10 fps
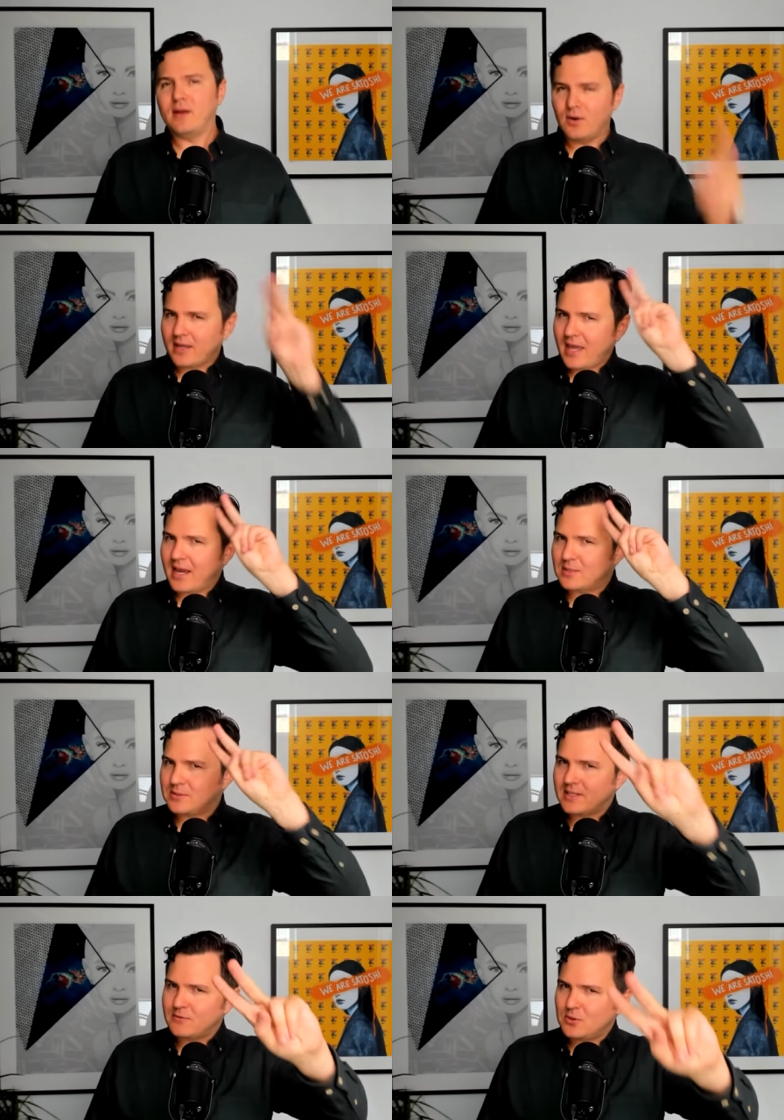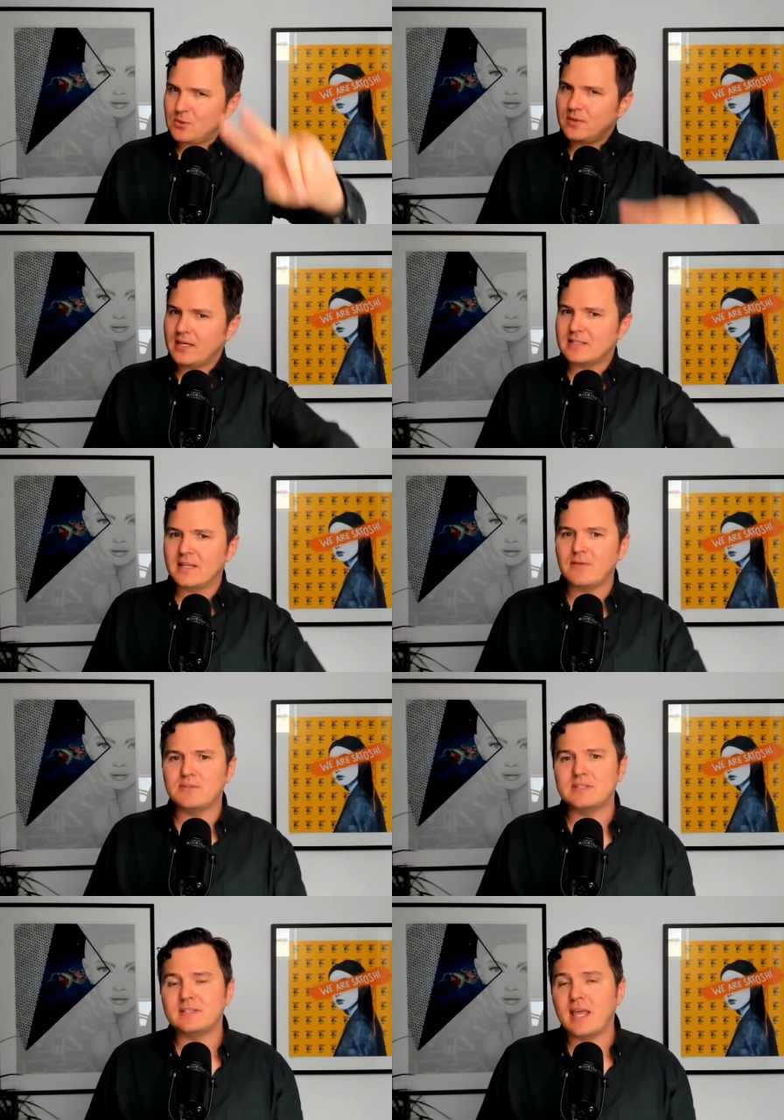Okay, guys, we just have two things left
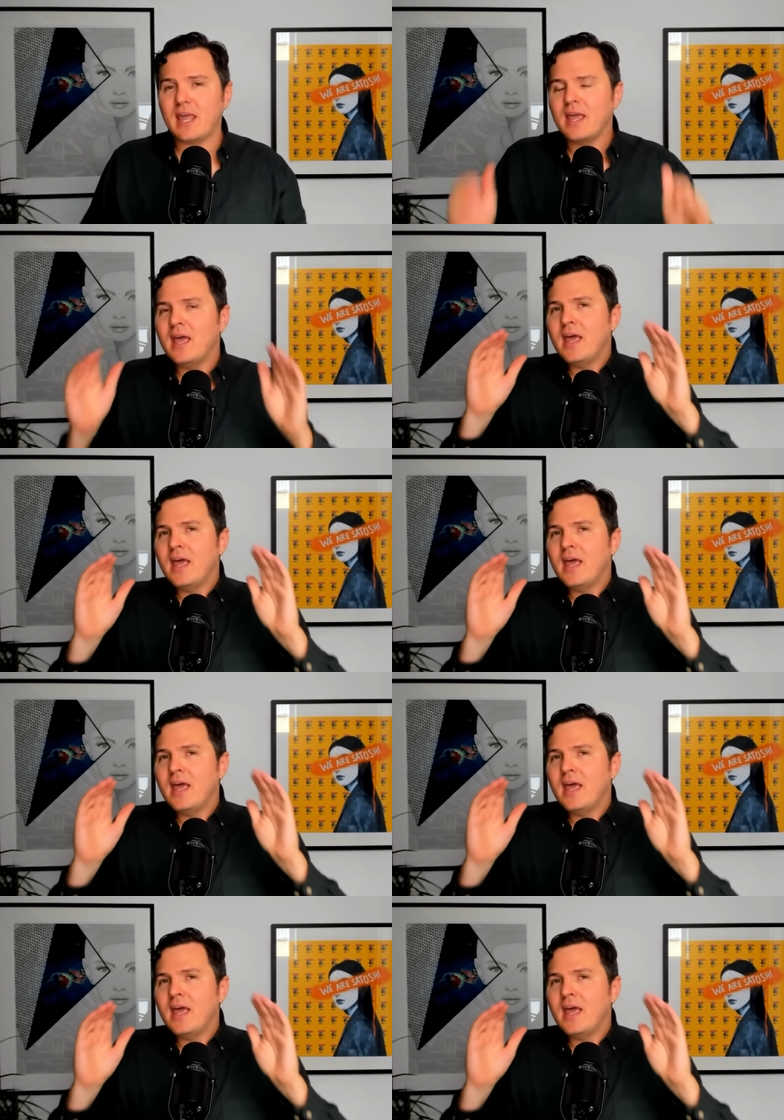to say.